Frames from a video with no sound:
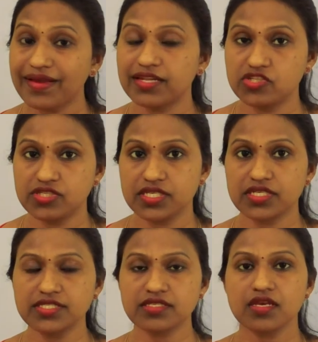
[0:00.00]
biology
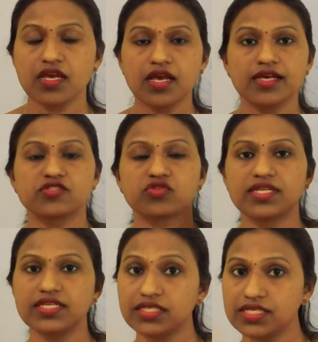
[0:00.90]
series. So the
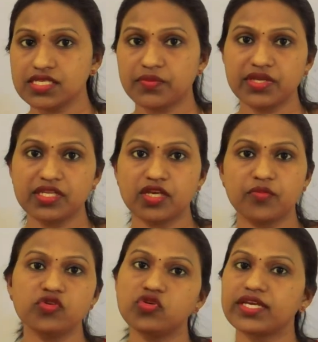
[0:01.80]
link is appearing
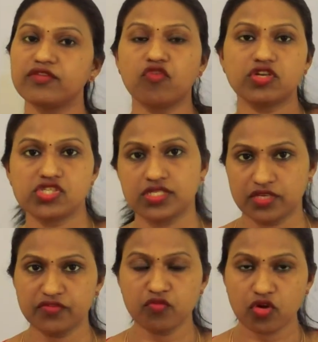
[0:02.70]
above. You can watch it
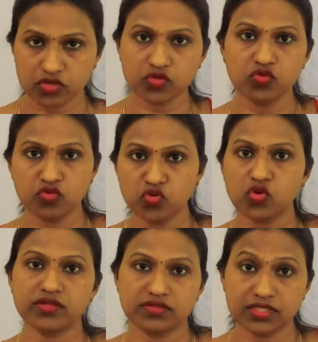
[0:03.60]
if you want to know
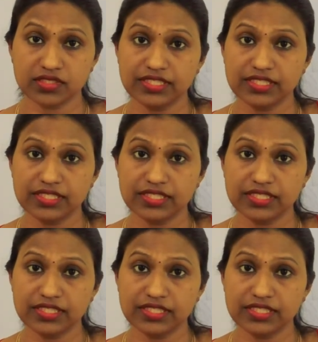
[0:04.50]
the